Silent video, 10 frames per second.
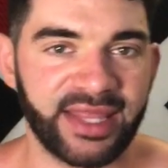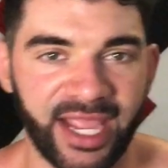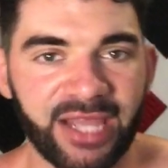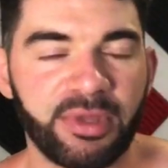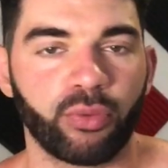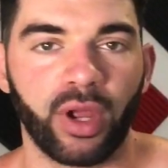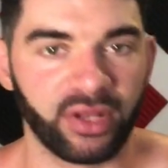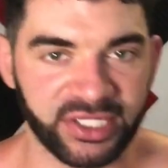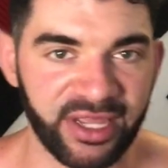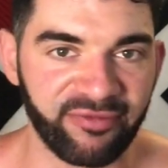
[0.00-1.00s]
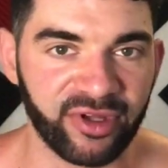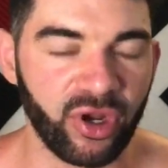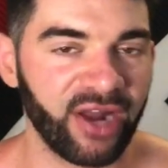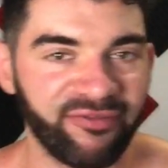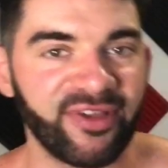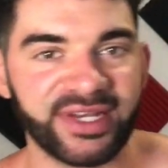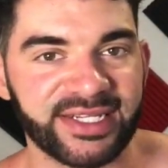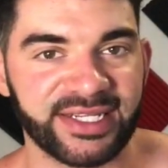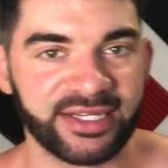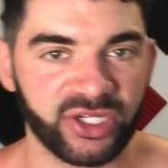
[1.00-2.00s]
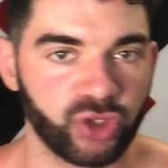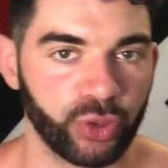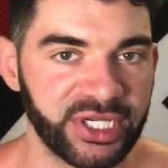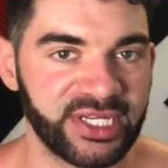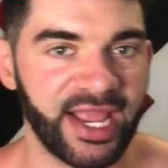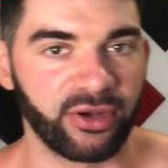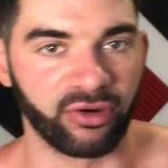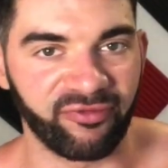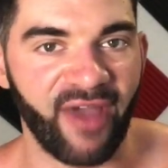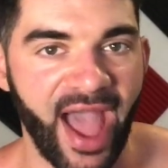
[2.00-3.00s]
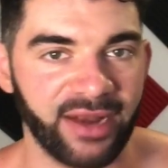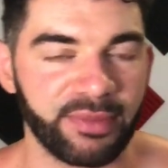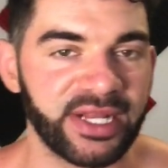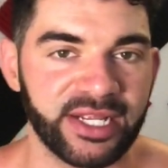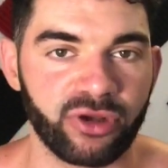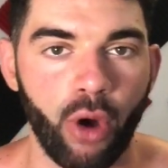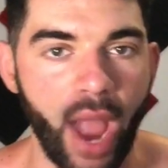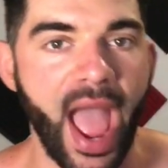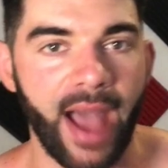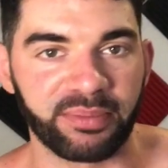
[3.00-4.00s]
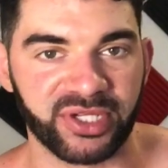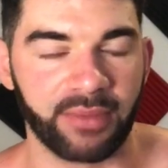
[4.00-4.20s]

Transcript: that can be relative, not fitness industry standard fat, meaning no abs.